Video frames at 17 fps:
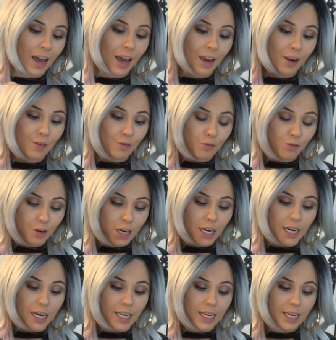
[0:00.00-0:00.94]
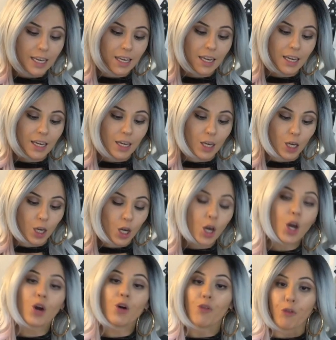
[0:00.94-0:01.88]
I really,
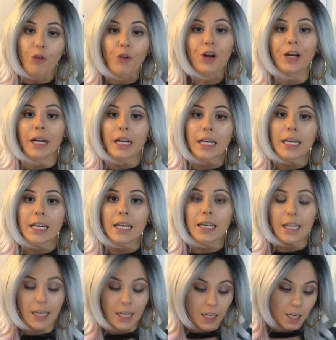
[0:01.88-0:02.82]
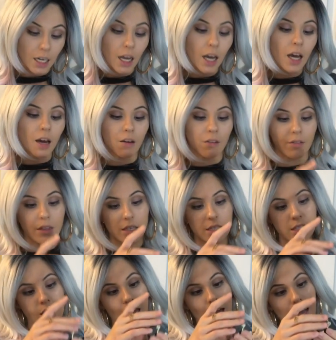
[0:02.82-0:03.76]
really love
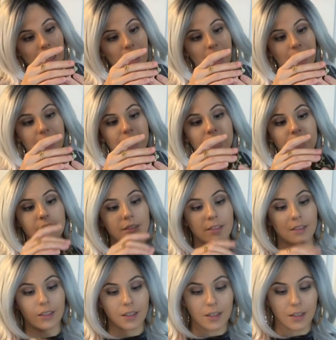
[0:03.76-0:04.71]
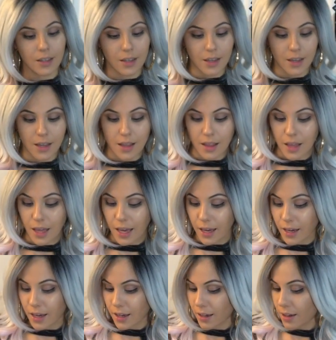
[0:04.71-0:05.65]
this highlighter.
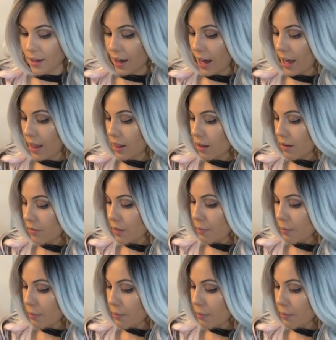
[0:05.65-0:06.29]
Like, I love